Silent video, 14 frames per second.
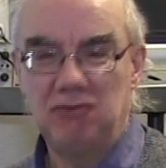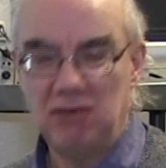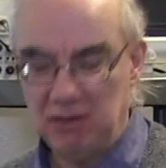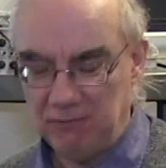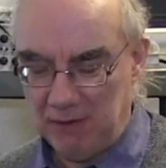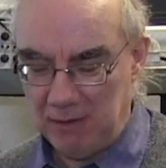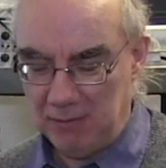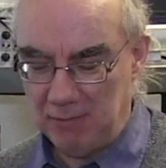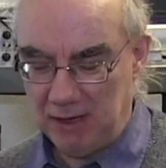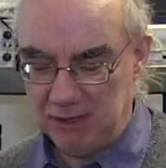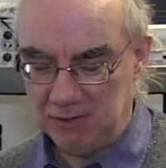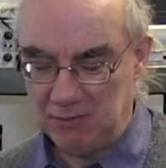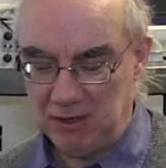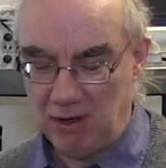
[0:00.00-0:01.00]
I'll show you them
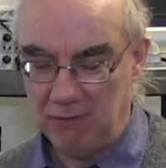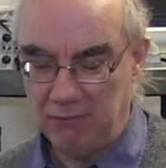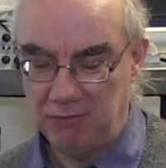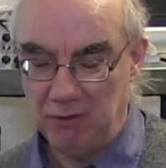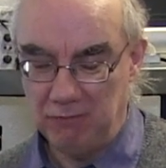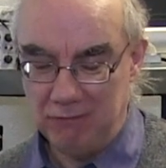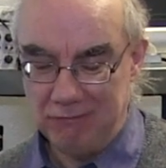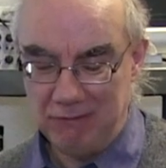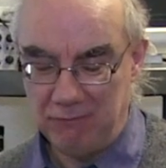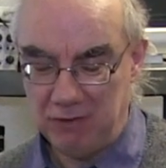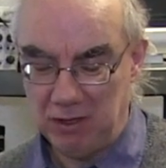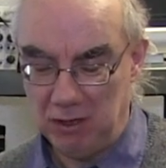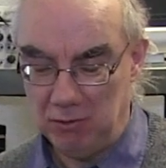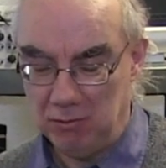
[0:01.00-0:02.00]
as we go through the
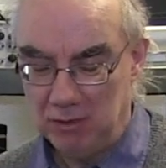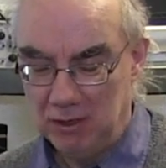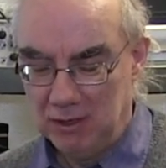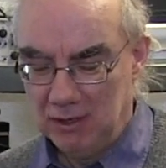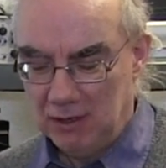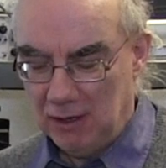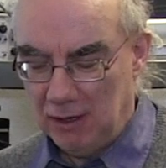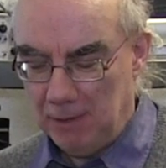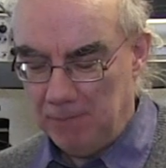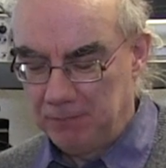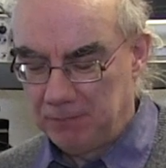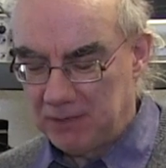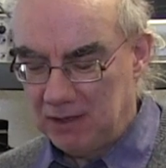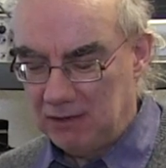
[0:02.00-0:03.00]
review.
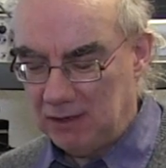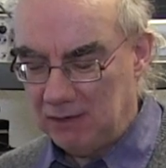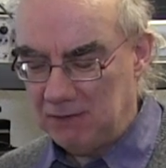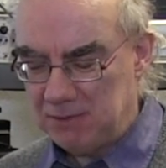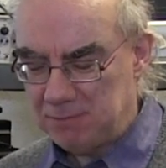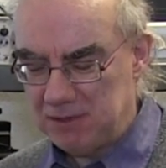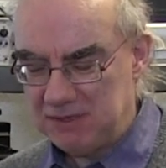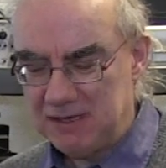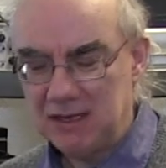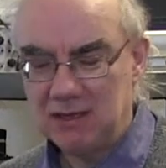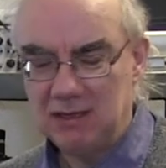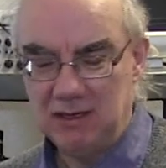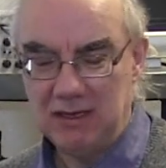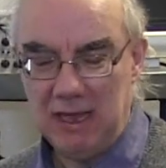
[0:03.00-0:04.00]
Now this
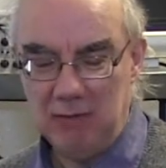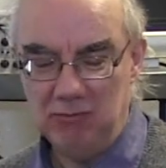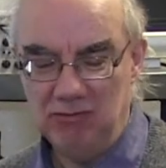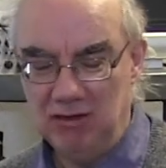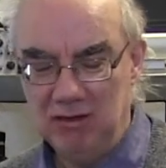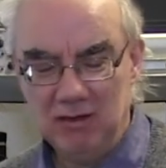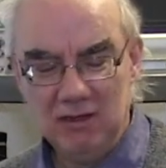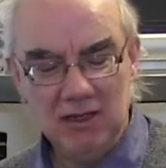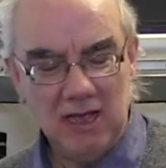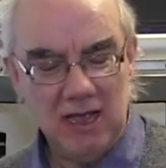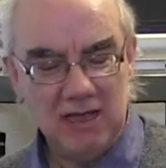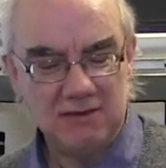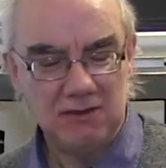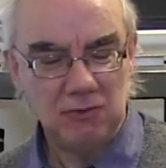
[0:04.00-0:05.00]
particular camera
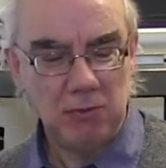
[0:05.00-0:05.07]
has